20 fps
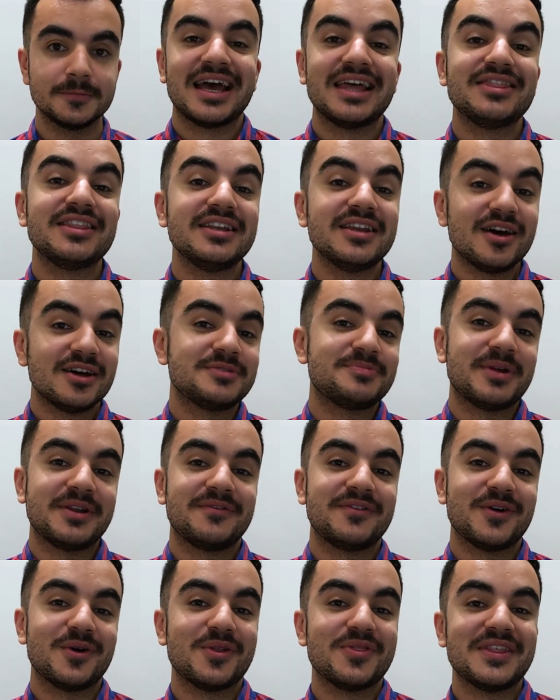And the last
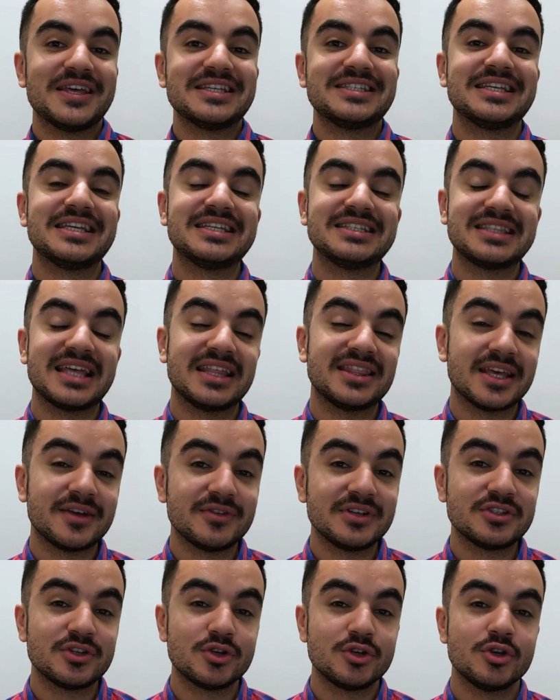benefit on this is that
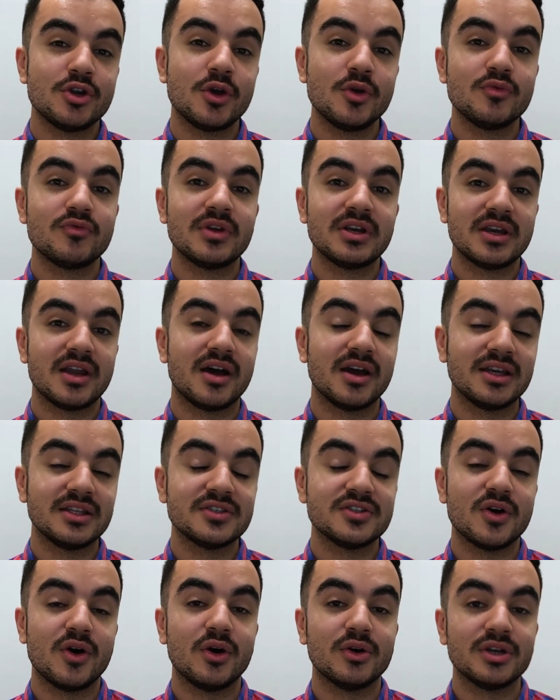there is no
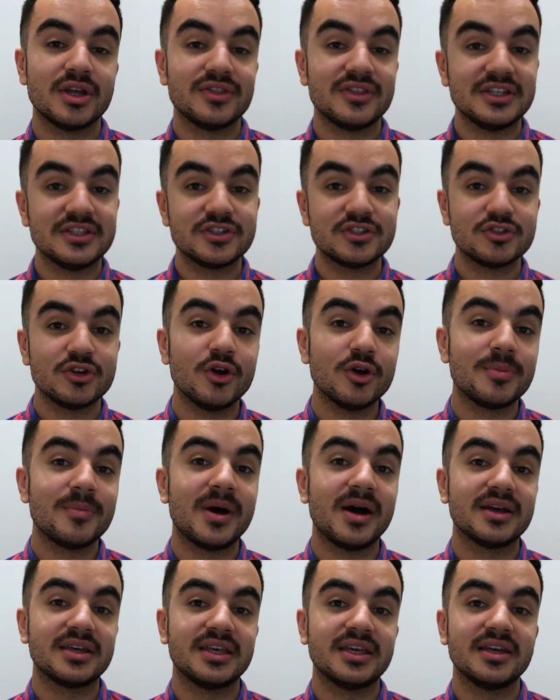reliance on the stock
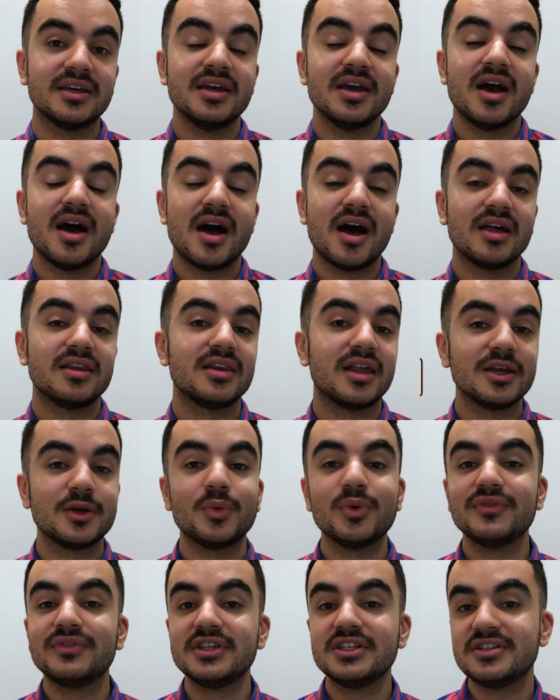market,
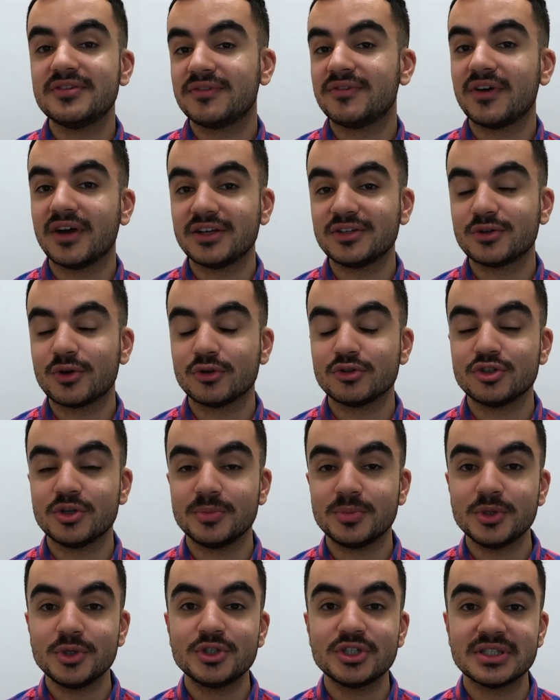unlike with the defined
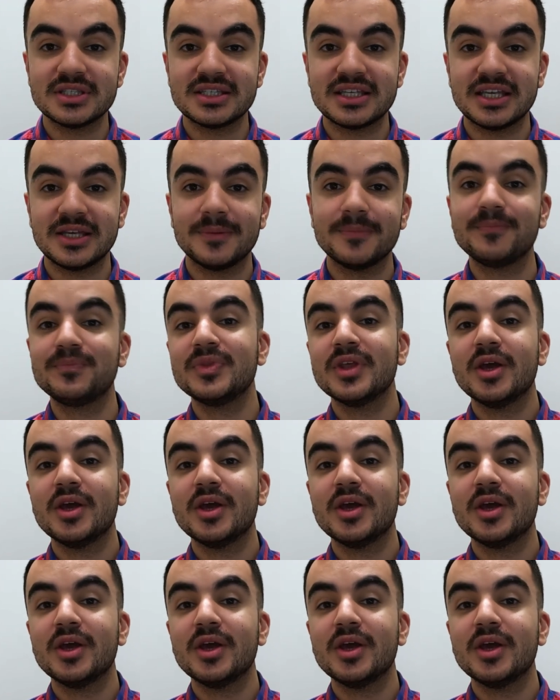contribution scheme.